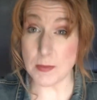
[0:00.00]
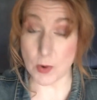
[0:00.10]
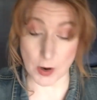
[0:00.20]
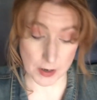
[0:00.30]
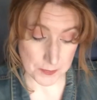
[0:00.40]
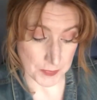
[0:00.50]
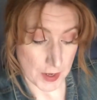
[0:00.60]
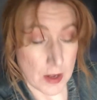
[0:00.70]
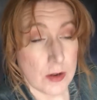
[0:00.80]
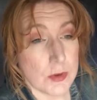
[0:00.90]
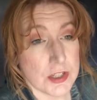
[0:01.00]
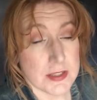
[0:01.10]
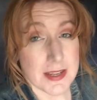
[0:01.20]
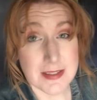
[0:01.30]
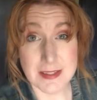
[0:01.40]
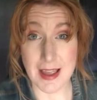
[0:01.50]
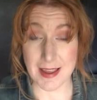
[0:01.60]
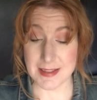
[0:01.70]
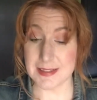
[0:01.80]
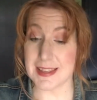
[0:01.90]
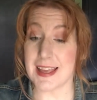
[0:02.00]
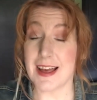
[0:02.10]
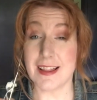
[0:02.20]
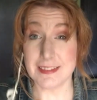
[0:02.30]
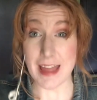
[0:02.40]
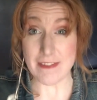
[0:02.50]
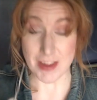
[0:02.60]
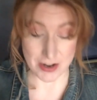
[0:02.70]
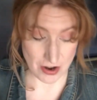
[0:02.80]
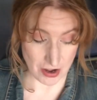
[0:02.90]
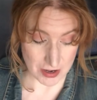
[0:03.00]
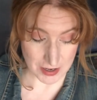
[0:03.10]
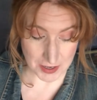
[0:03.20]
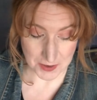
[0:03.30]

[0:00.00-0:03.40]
more, which is a size 11 hook.